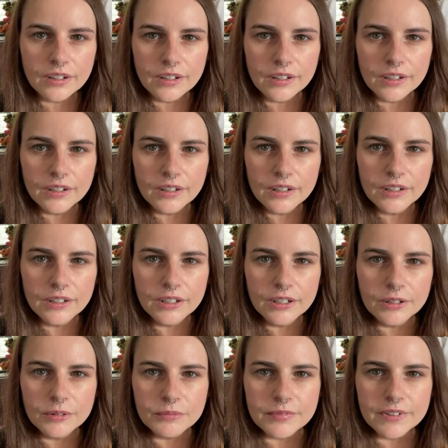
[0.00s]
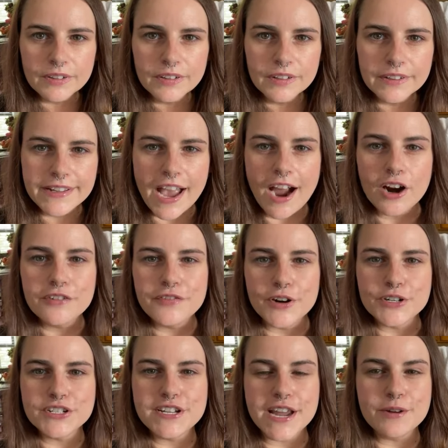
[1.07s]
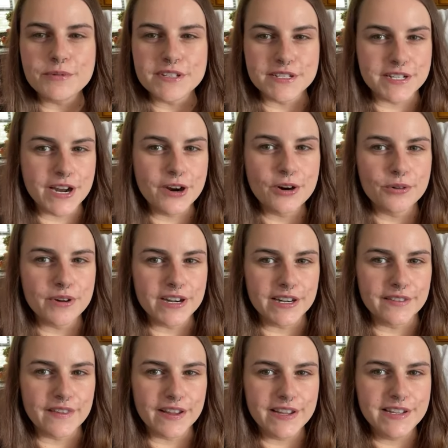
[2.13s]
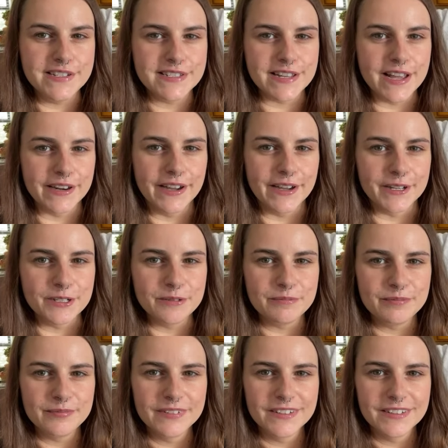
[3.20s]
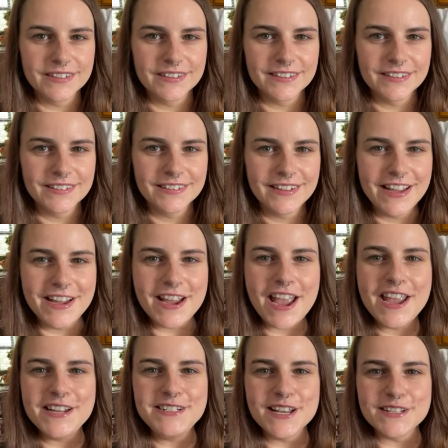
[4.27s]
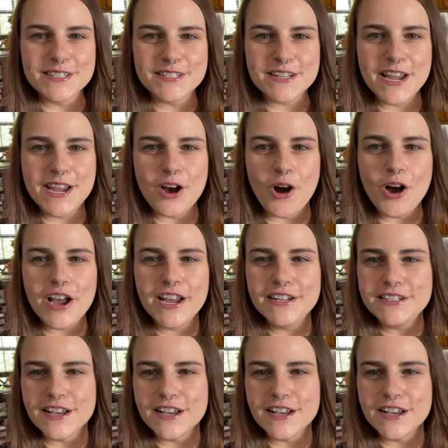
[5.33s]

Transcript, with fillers: Uh, yeah, our first date was a tarot reading that he set up. He he does he all, he